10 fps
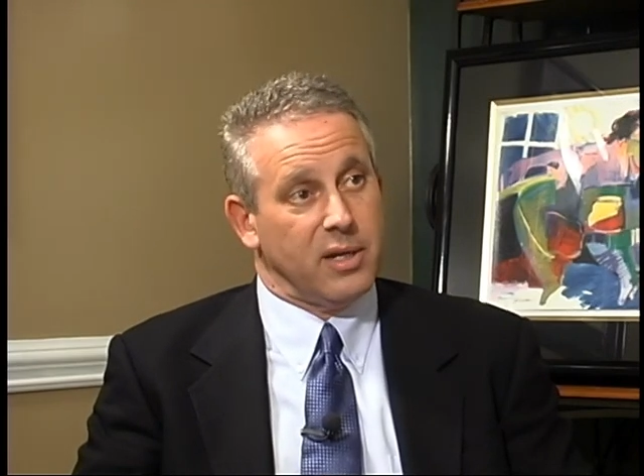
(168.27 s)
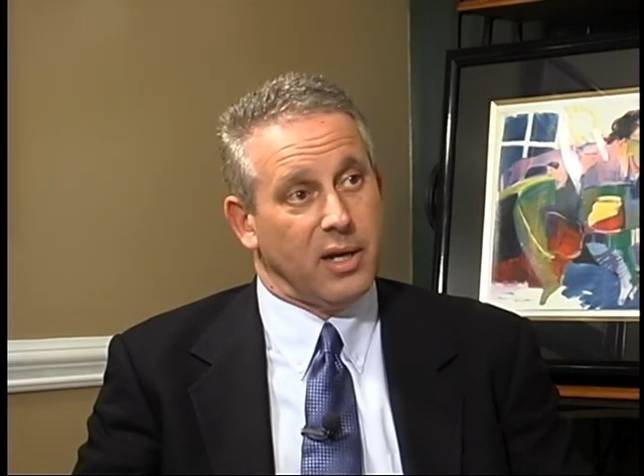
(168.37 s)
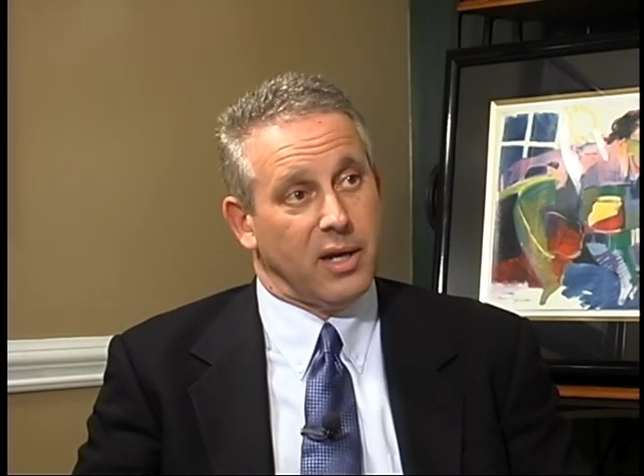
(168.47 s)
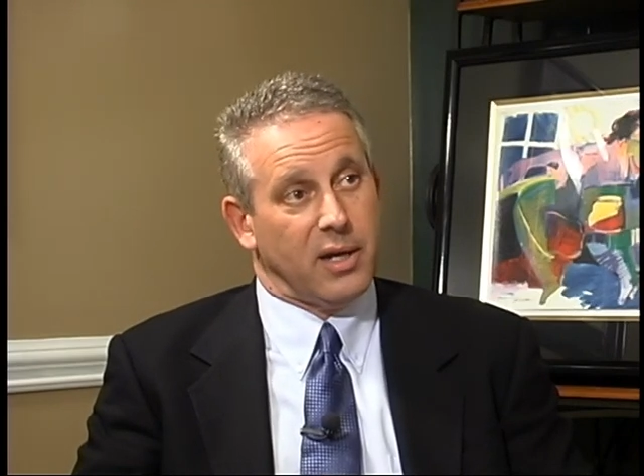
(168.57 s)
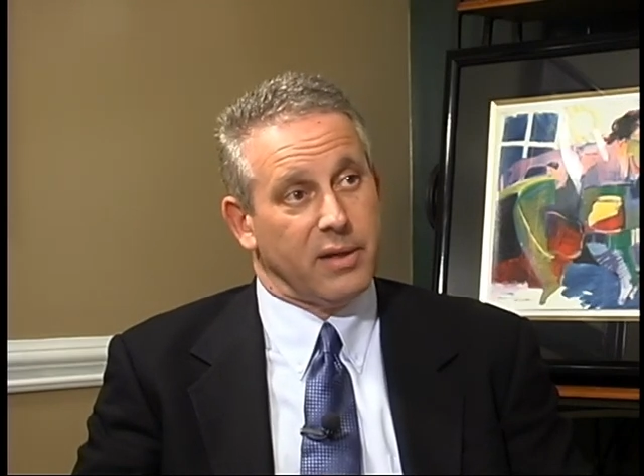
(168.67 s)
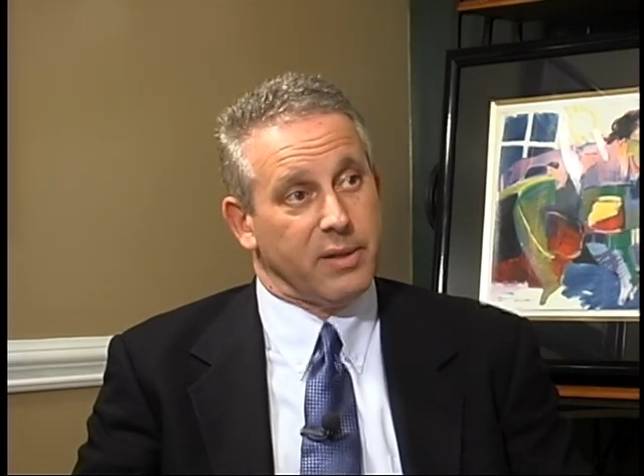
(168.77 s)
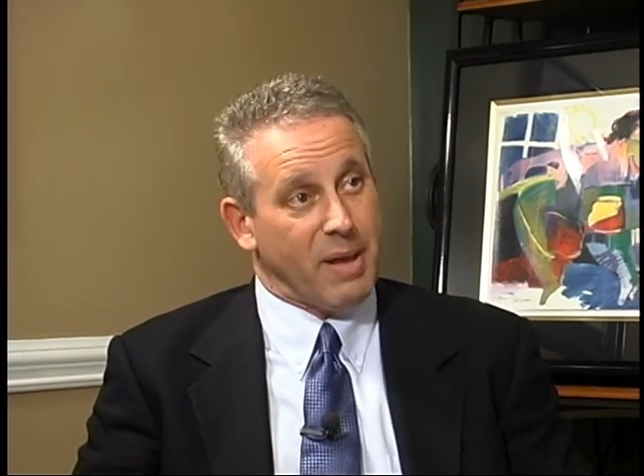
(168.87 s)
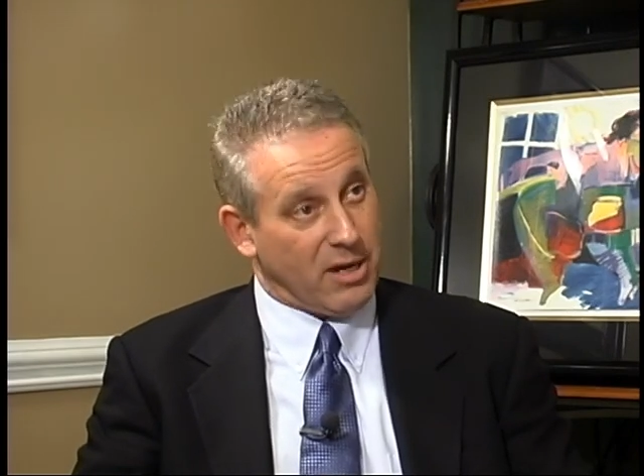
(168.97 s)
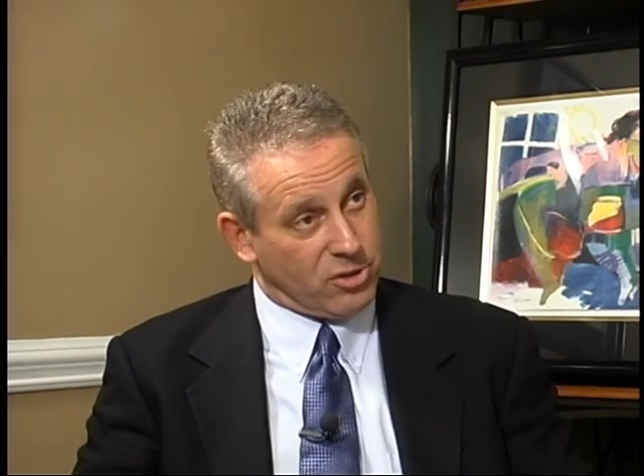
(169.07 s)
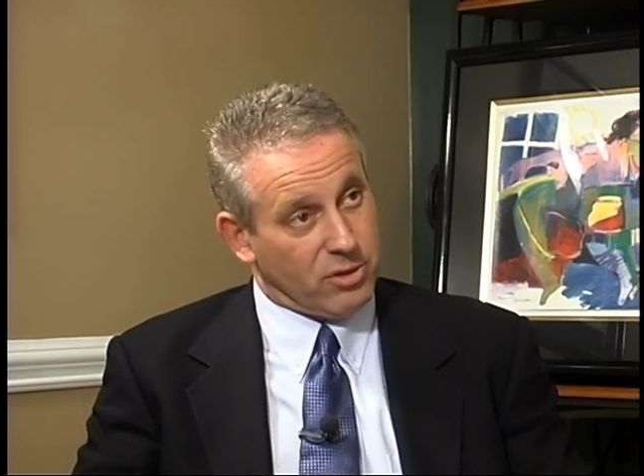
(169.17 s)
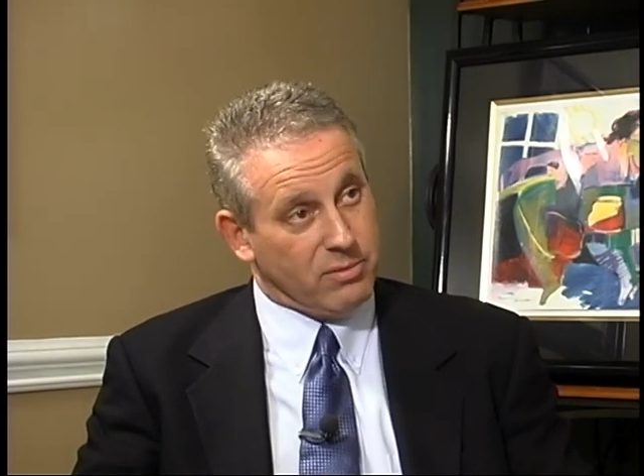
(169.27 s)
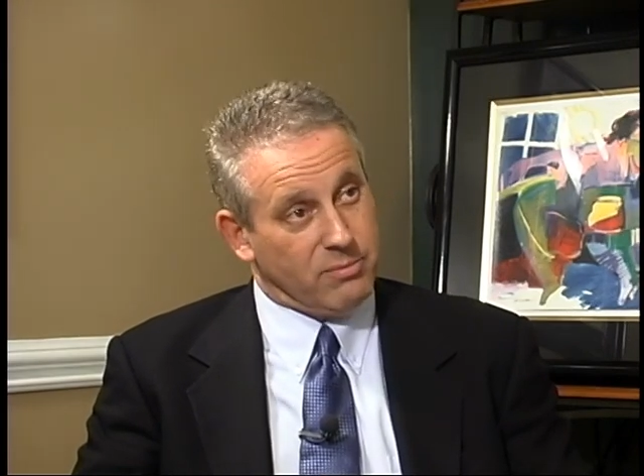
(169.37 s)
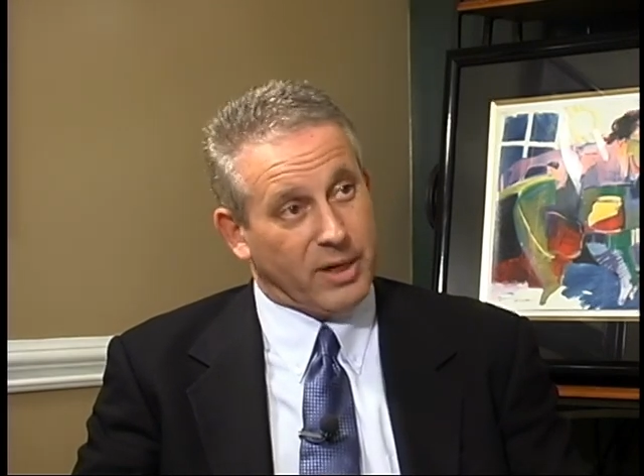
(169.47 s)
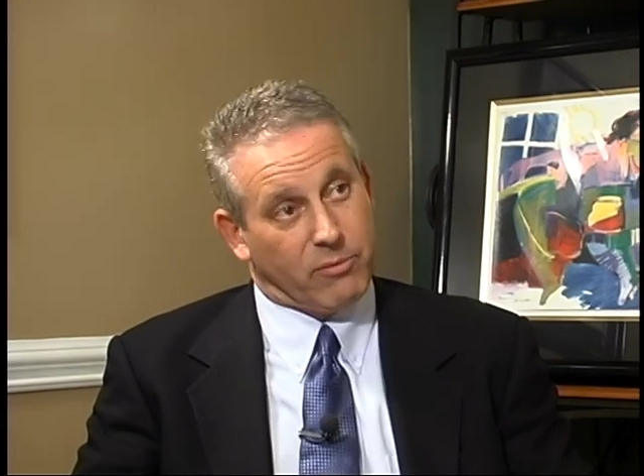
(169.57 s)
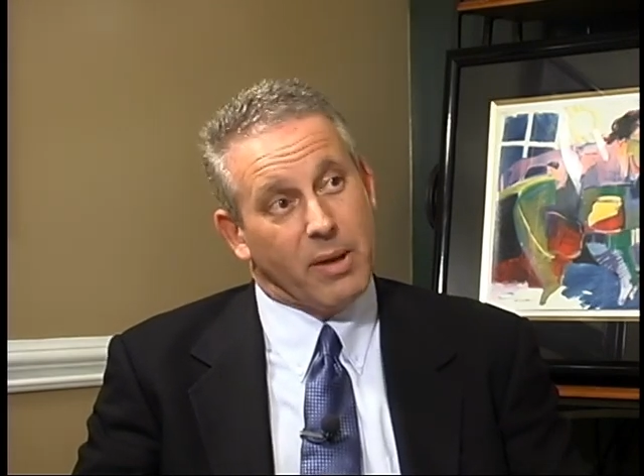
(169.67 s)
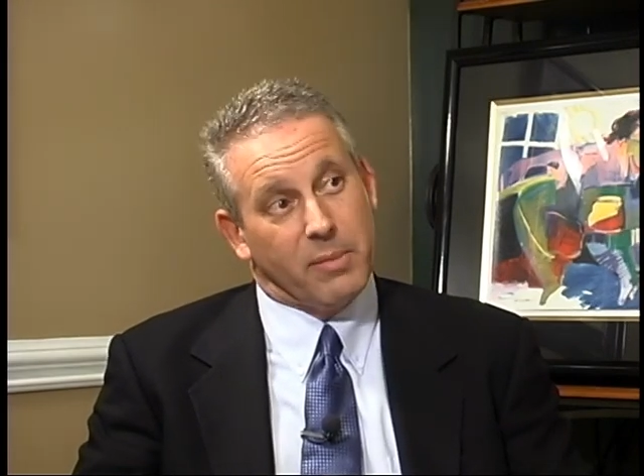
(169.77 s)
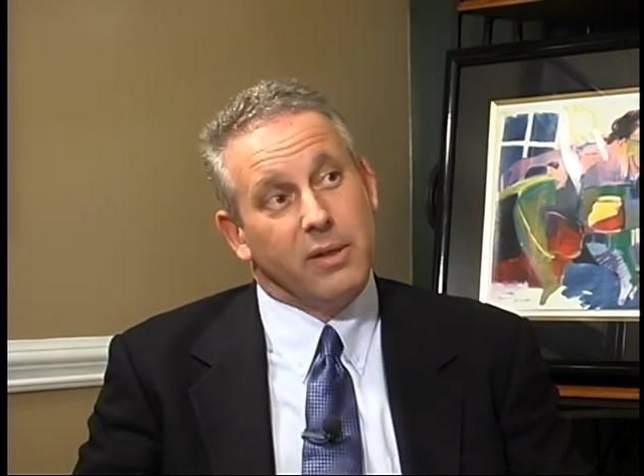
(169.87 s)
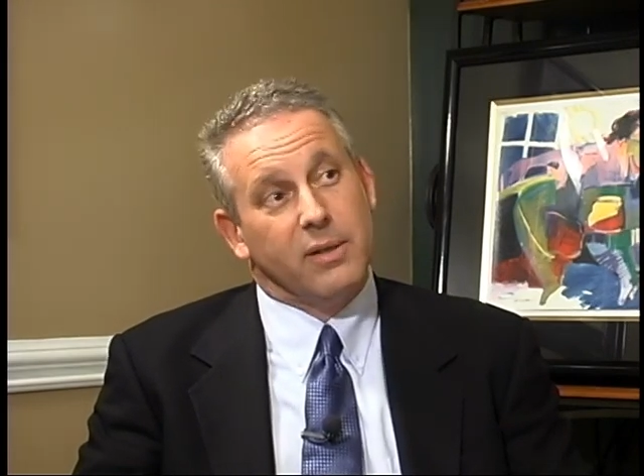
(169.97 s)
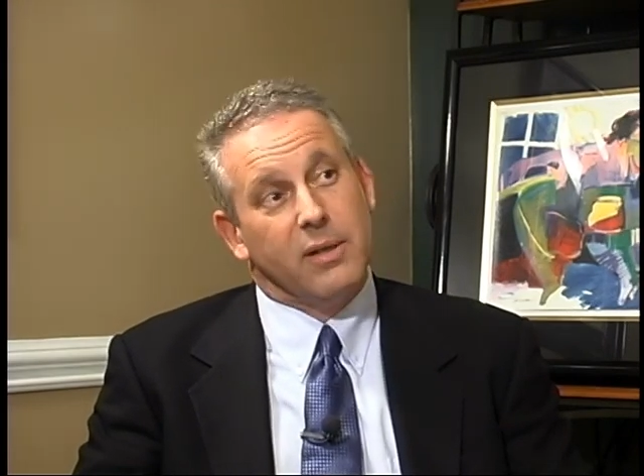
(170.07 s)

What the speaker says: the manager, Mike Redmond.